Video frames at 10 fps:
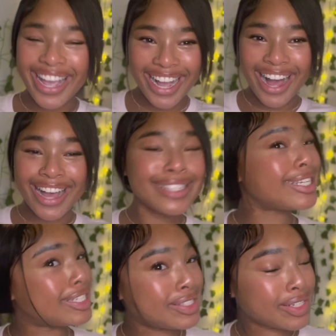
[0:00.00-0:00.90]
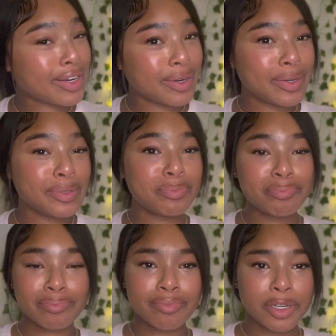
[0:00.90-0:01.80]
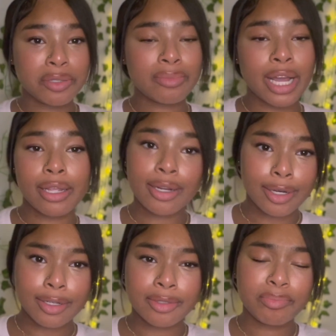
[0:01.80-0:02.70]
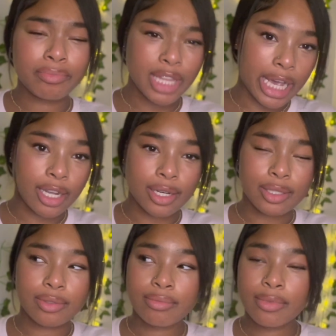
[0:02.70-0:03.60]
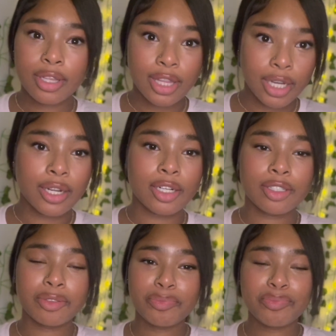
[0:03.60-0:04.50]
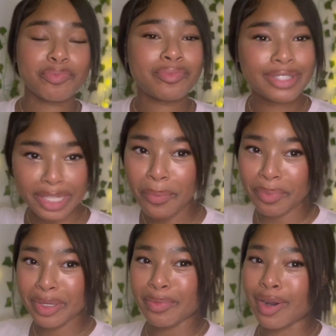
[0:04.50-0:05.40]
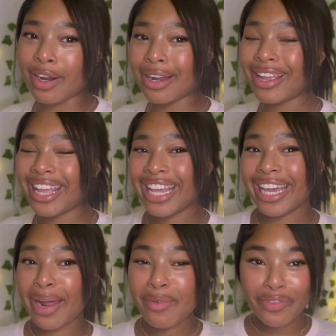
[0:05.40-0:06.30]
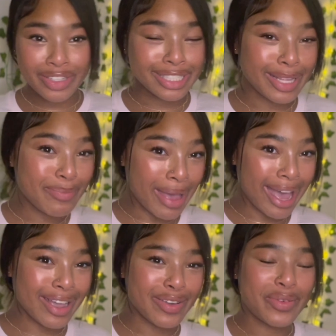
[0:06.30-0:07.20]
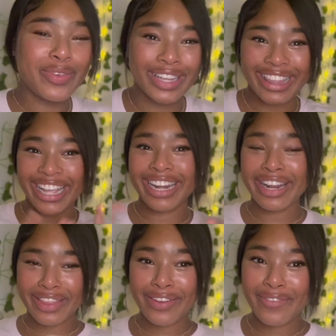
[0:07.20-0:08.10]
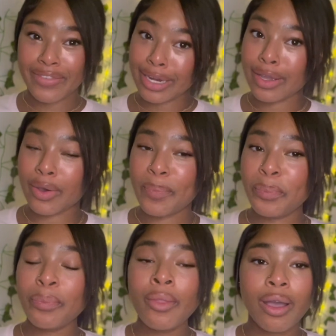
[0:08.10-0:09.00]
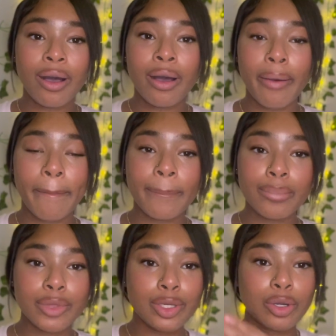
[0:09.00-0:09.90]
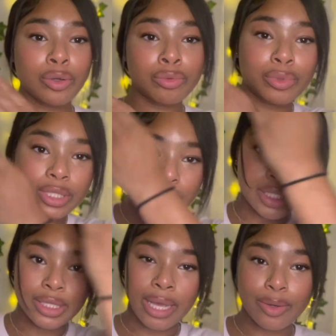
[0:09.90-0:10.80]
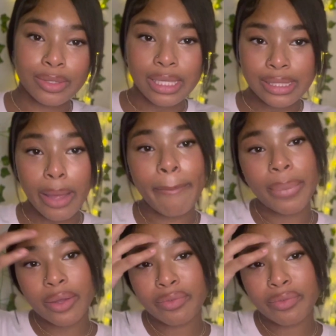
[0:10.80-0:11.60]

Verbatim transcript: guys, it's your girl. Well, not your girl, that girl, the girl, Simply Mar. And I'm officially back with another video, um, you know, which the title says above